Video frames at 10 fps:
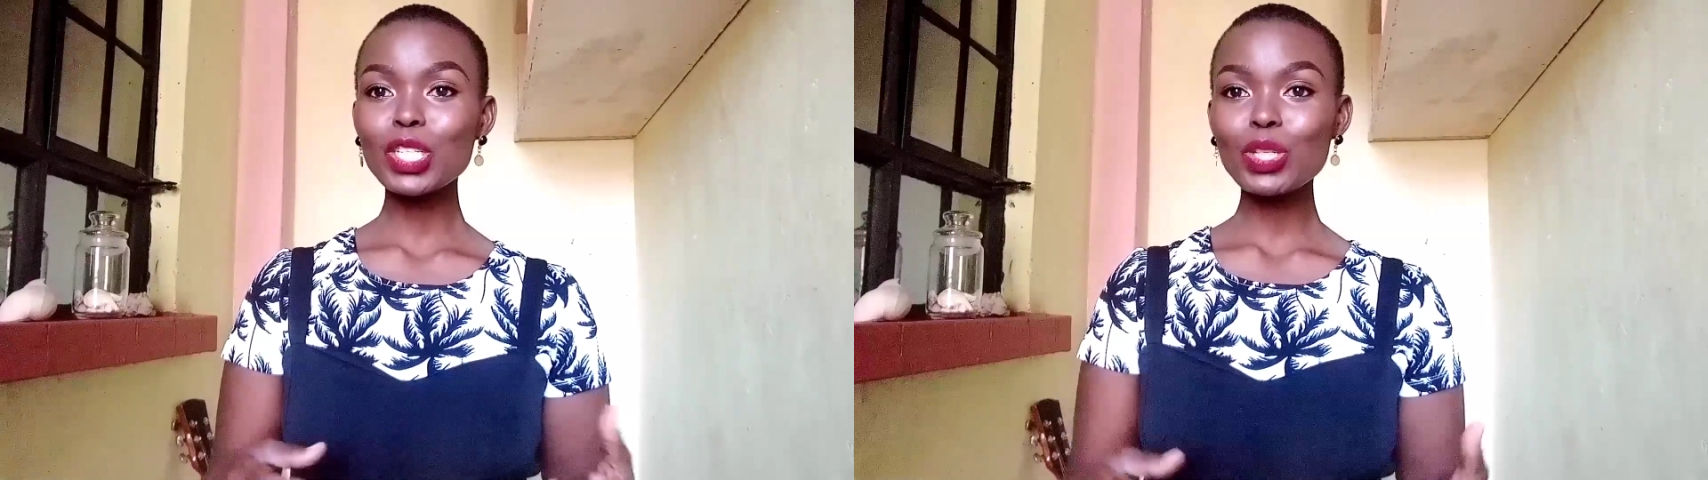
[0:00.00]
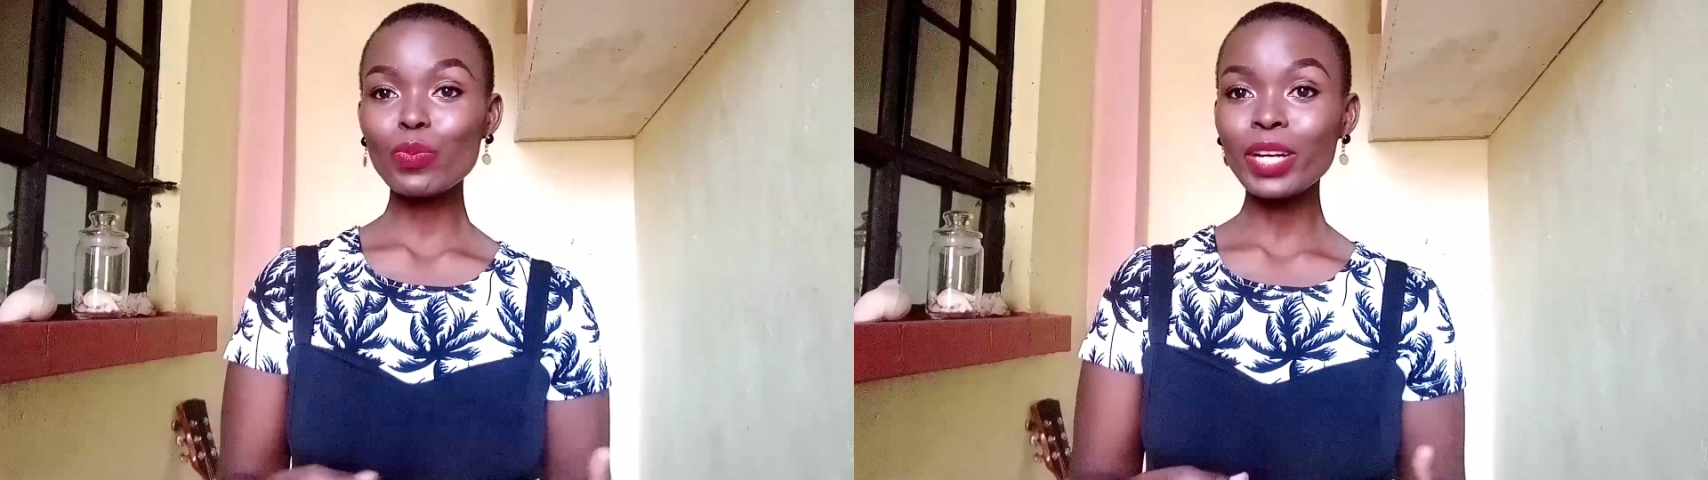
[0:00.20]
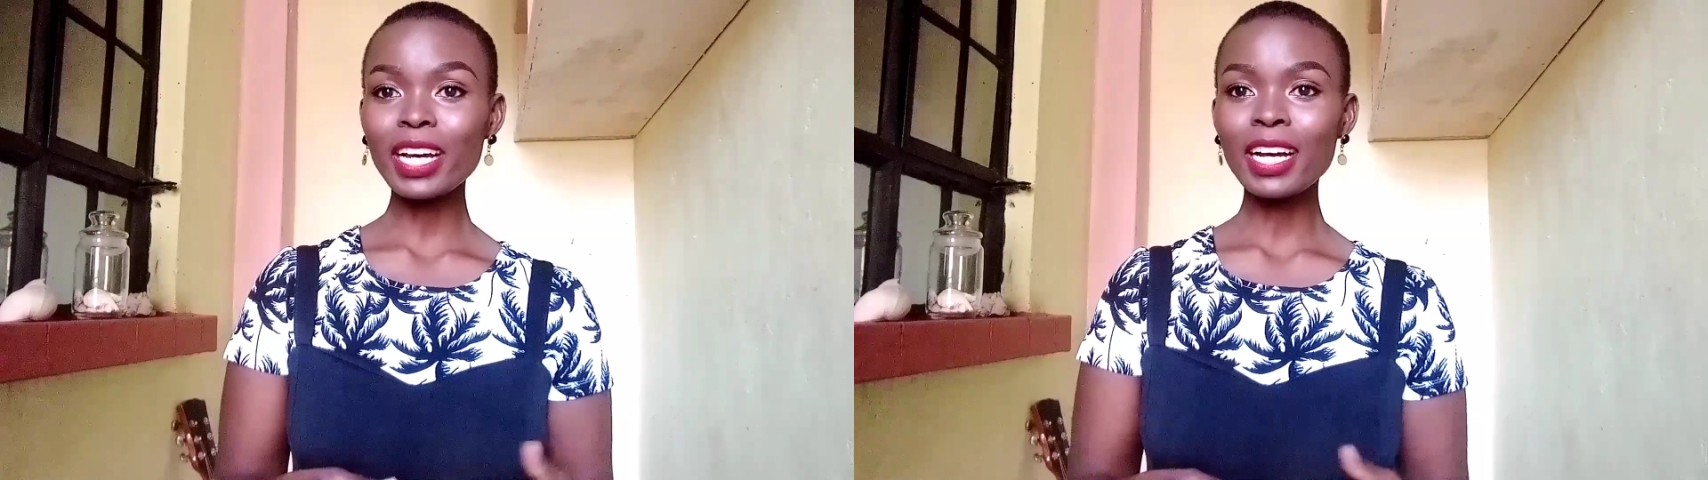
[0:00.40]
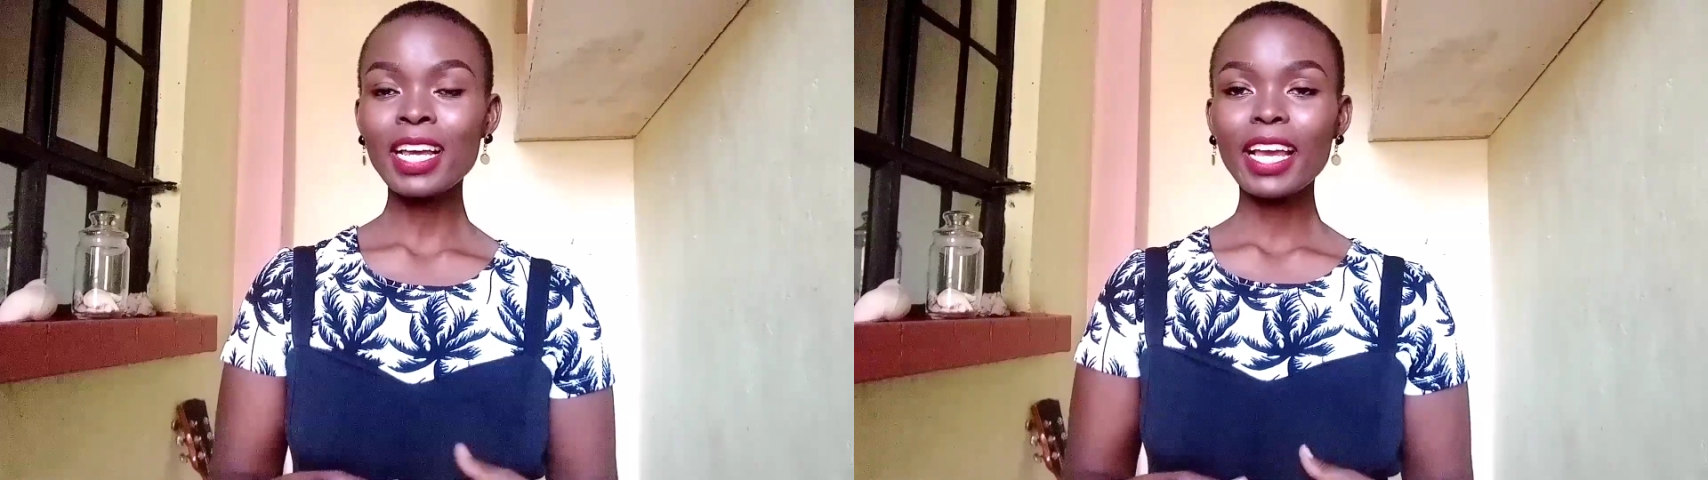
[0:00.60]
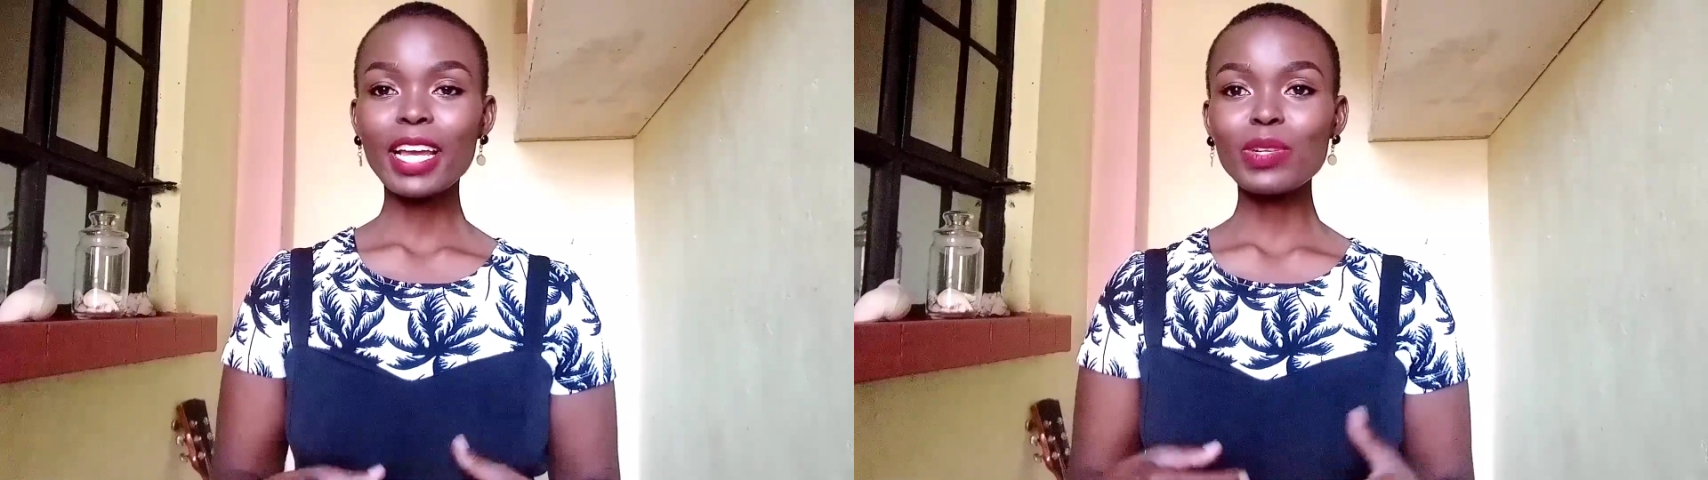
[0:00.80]
to wear
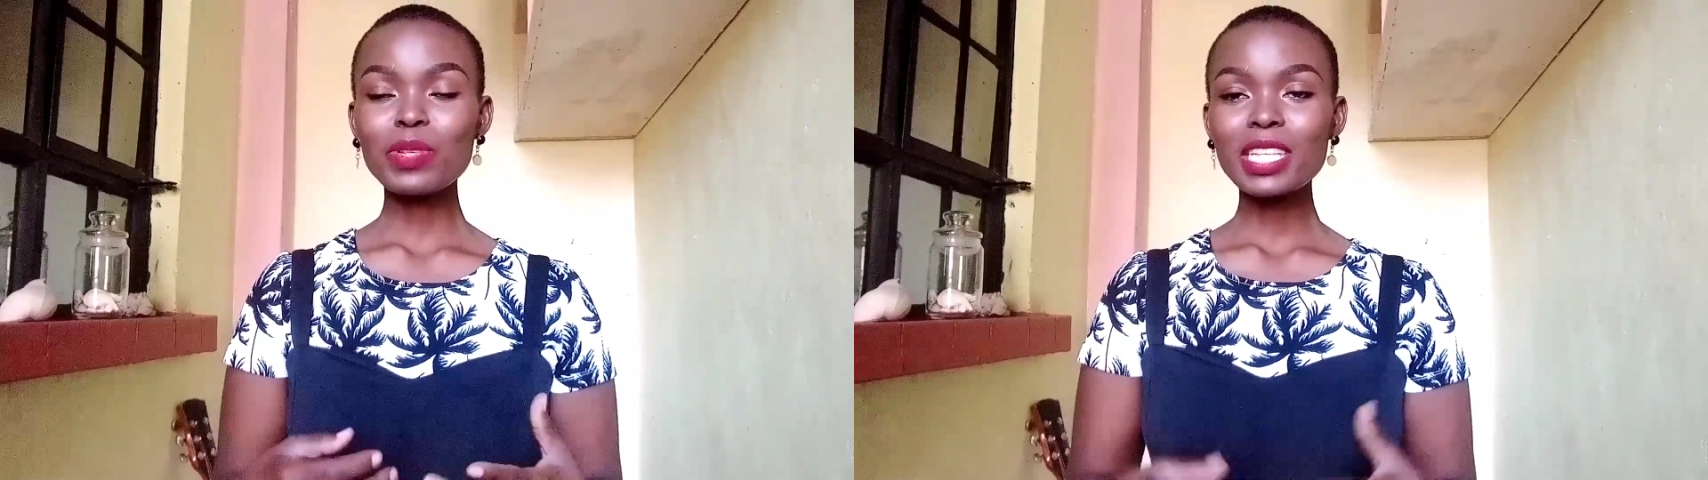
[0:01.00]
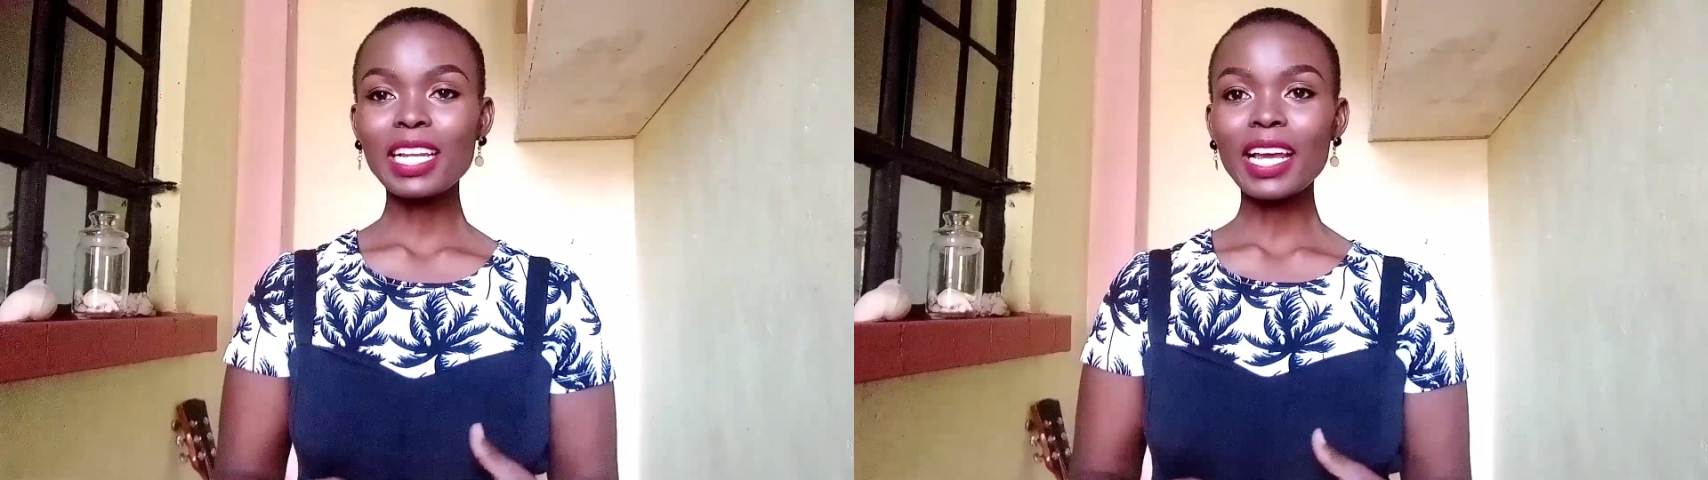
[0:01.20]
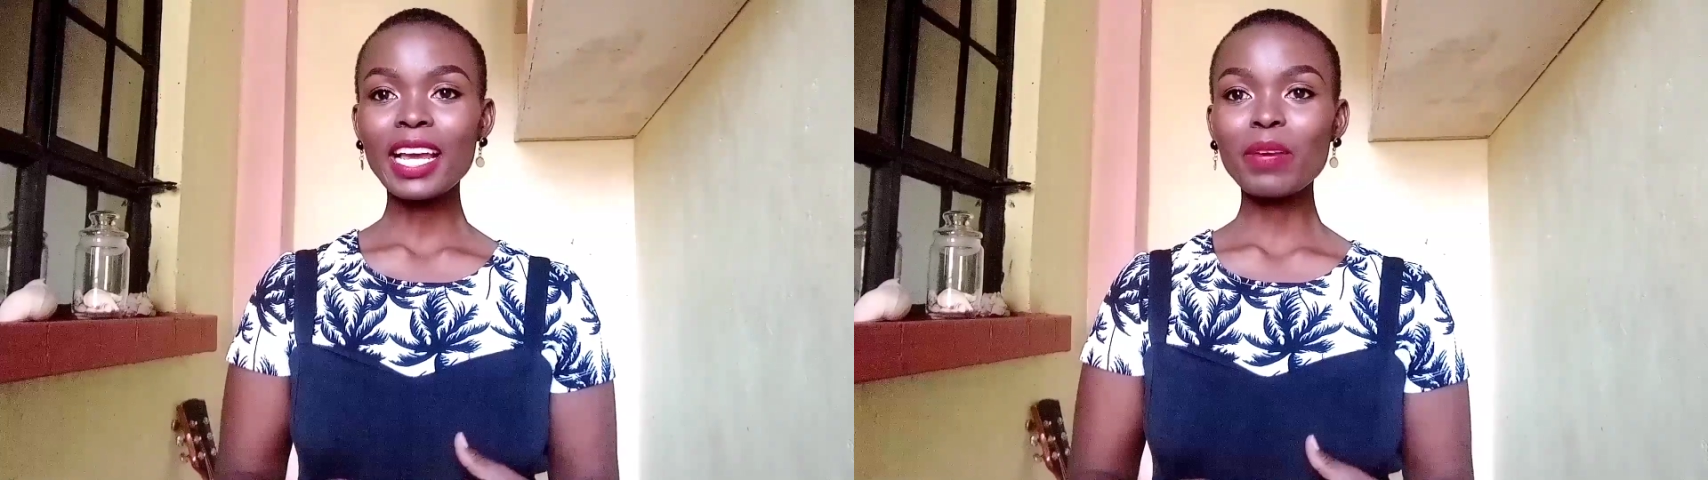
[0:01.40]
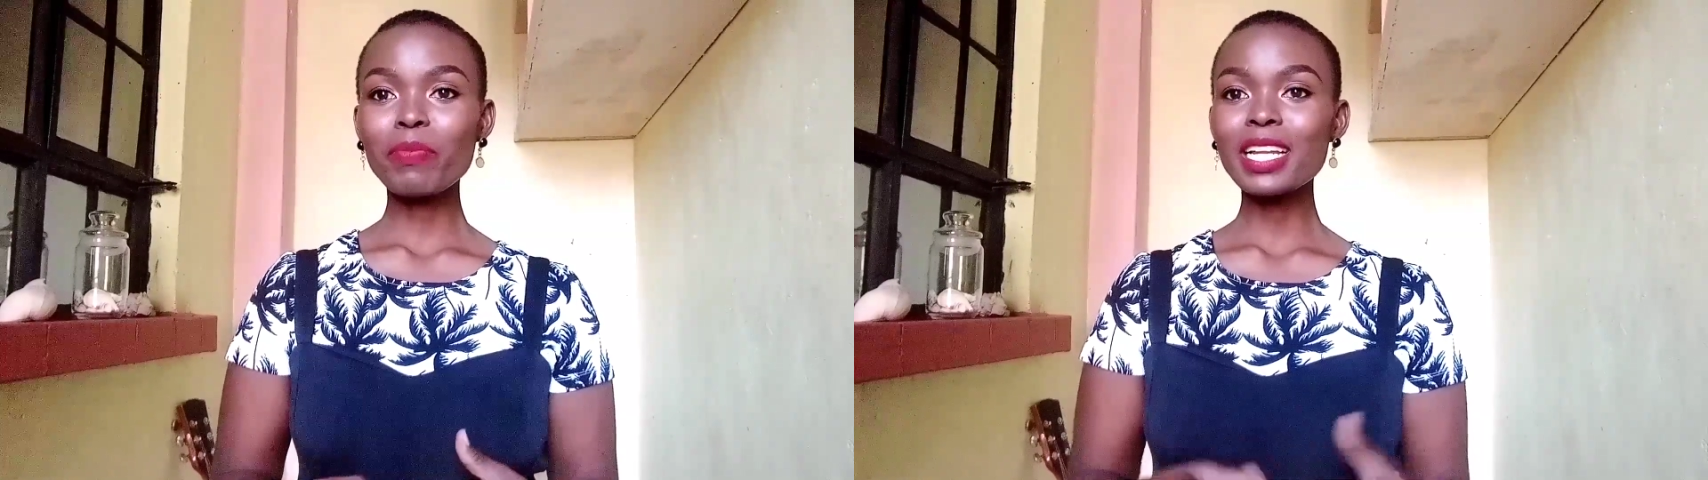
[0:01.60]
and you still like,